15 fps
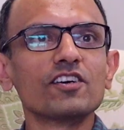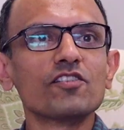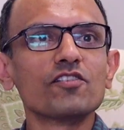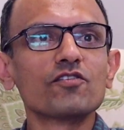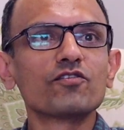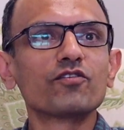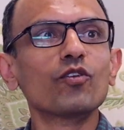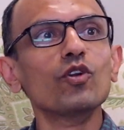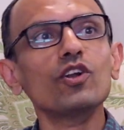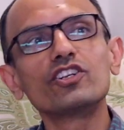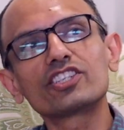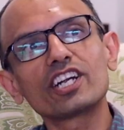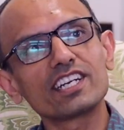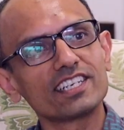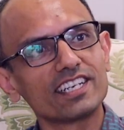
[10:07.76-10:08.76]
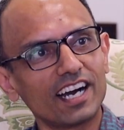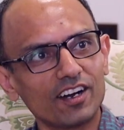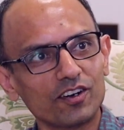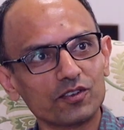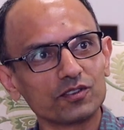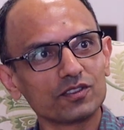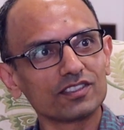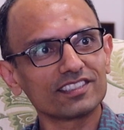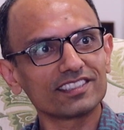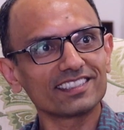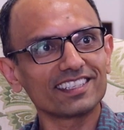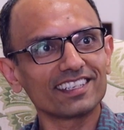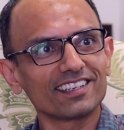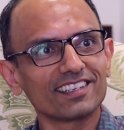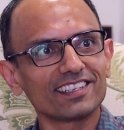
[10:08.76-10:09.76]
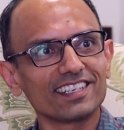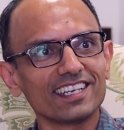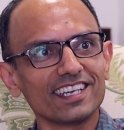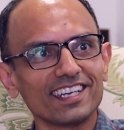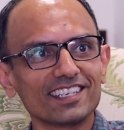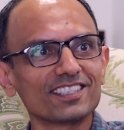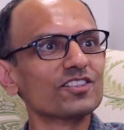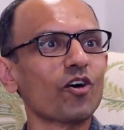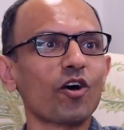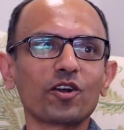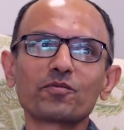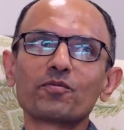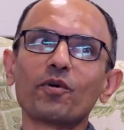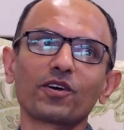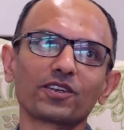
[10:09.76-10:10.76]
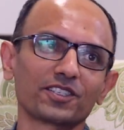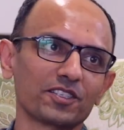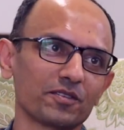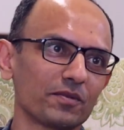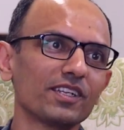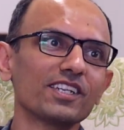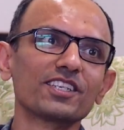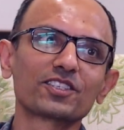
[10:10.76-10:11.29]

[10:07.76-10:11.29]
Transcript: full shutdown is not possible, is